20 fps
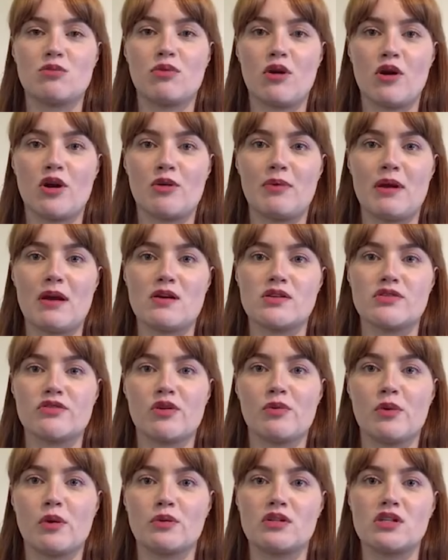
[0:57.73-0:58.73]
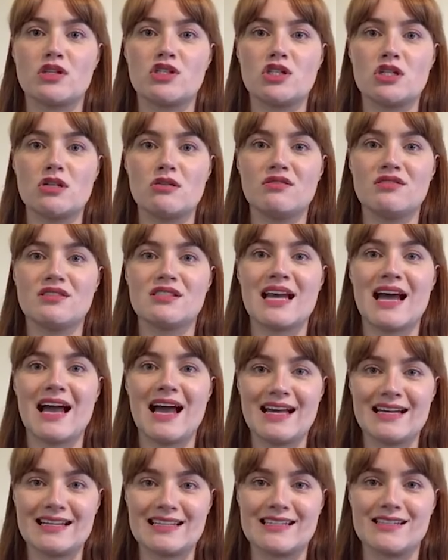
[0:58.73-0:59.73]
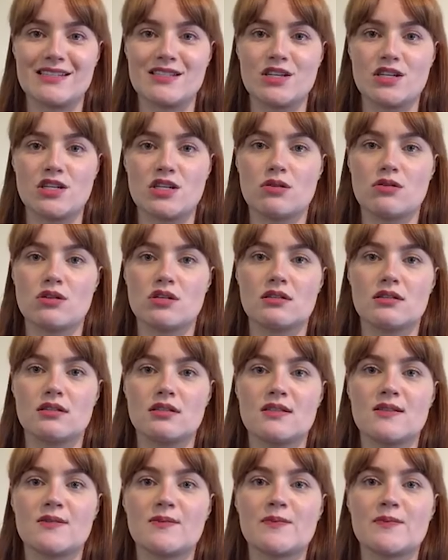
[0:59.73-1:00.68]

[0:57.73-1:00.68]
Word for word: brought about for both students and institutions.